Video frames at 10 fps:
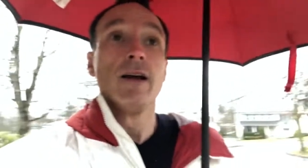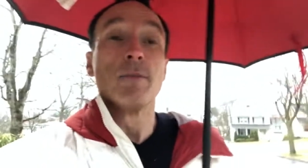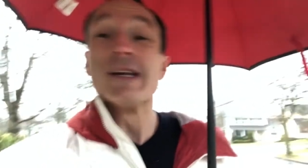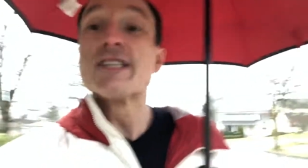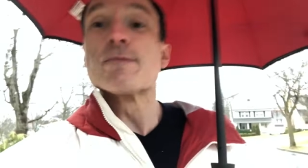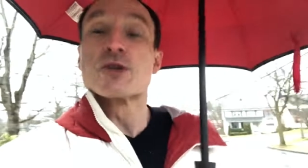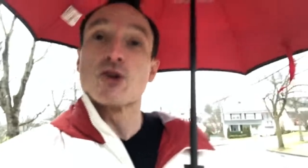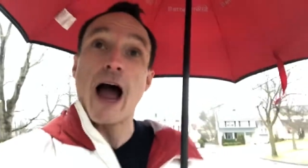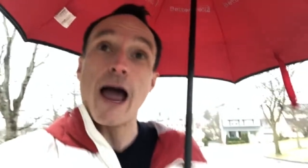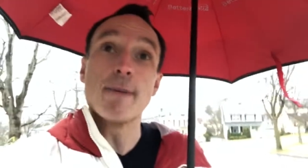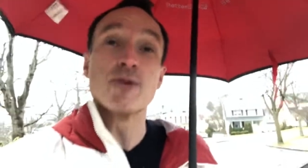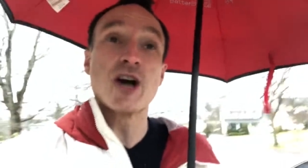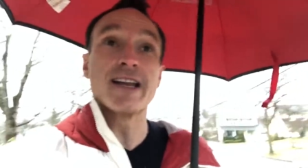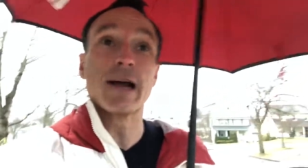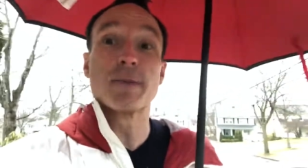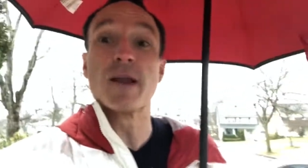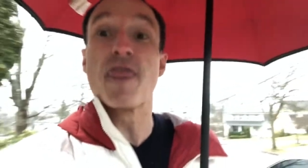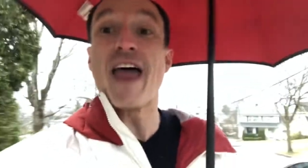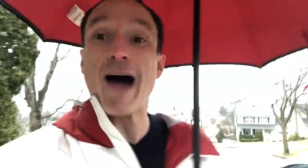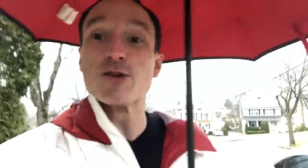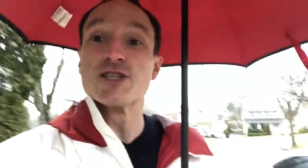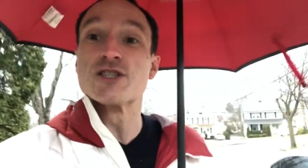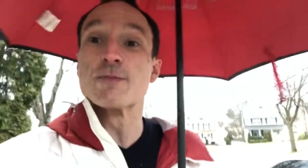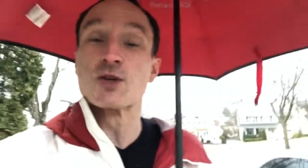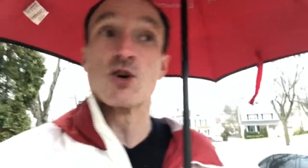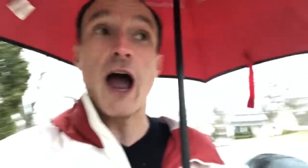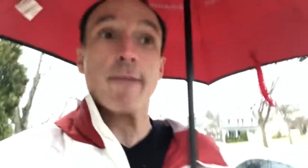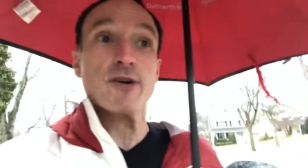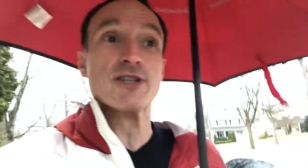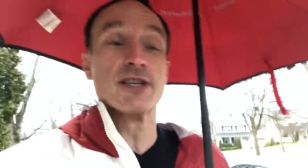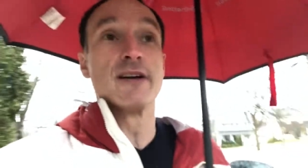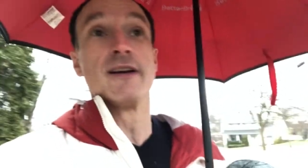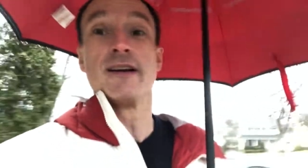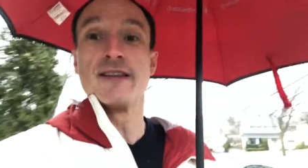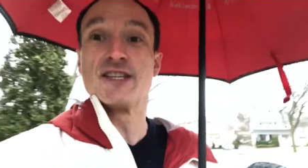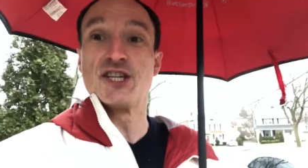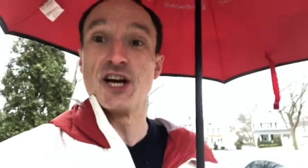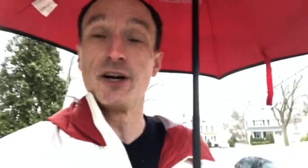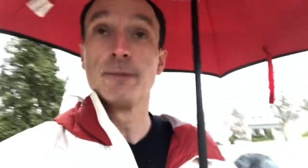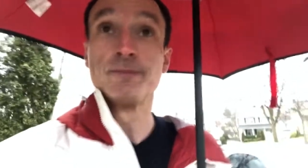Please subscribe. I'm trying to get up to 1,000 subscribers this year.